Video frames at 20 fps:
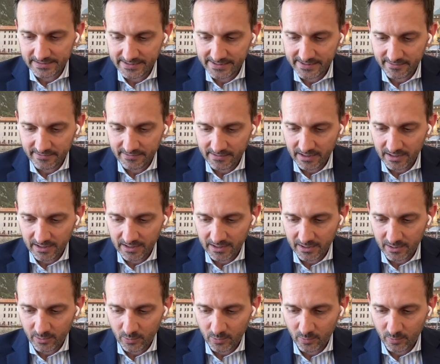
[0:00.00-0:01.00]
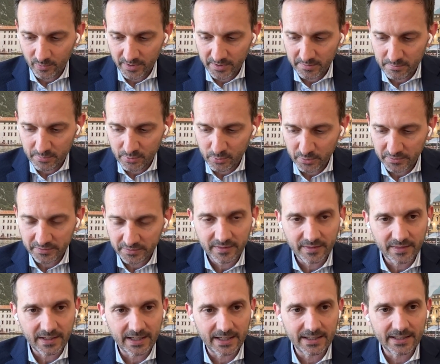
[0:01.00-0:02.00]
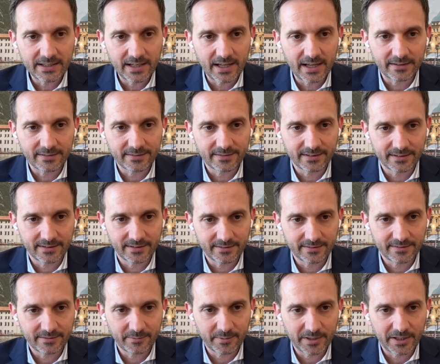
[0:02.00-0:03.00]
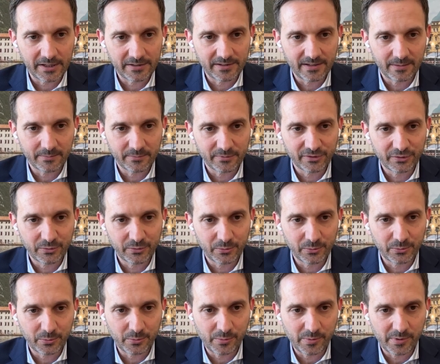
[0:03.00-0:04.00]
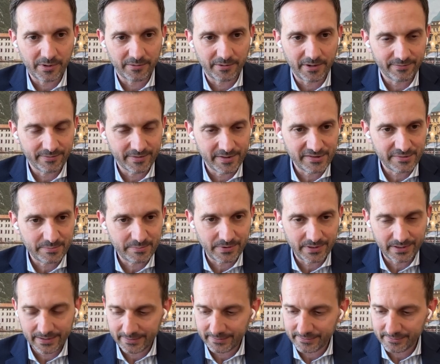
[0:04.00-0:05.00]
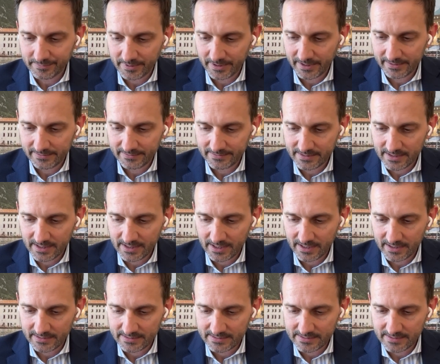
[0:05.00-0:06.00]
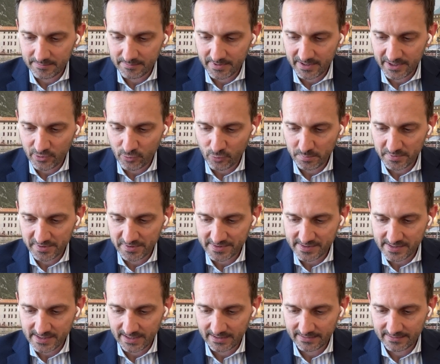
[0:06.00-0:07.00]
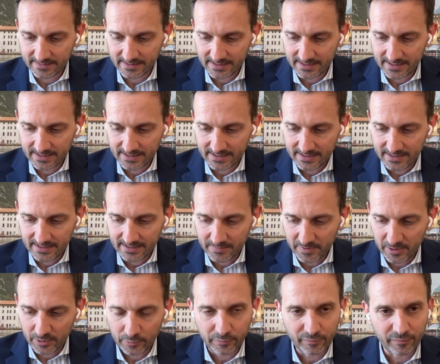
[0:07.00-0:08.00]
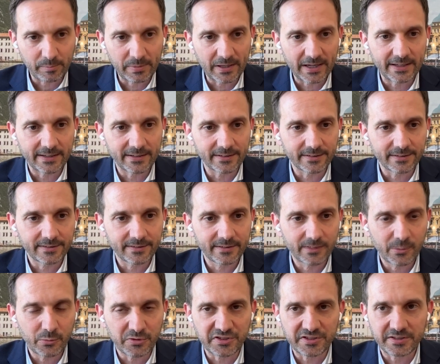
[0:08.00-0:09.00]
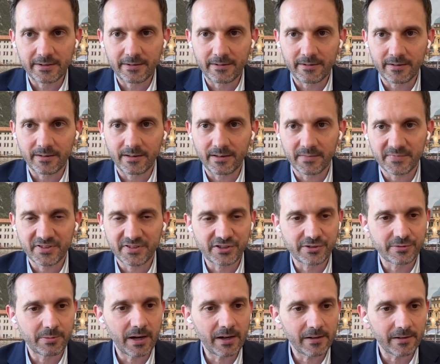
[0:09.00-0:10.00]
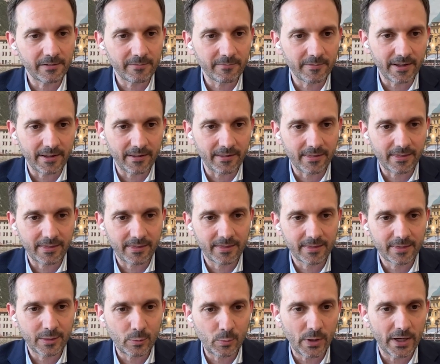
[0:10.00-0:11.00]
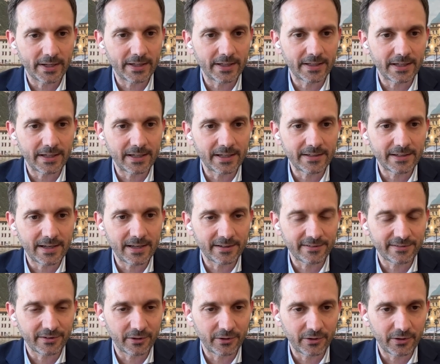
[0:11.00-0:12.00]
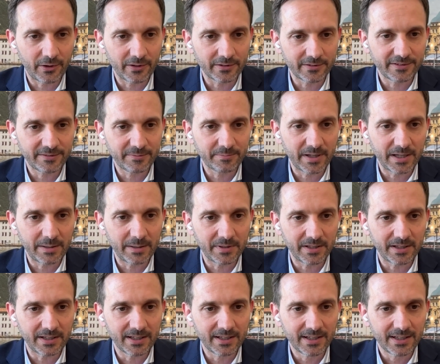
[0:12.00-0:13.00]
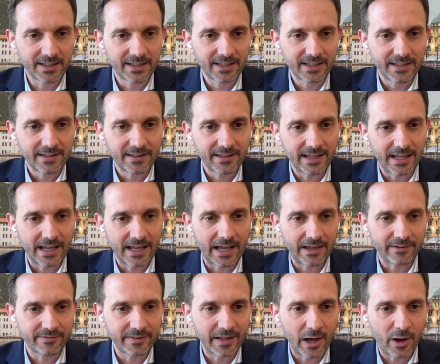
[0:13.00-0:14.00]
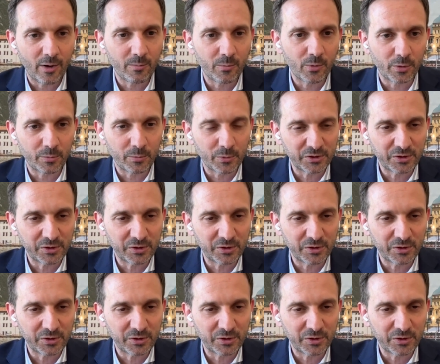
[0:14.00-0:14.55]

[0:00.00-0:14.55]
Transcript: clear how important the index is when it comes to a reference price, right? And my hope is that a lot of players who still struggle with, do I need an index or not? Maybe they have now more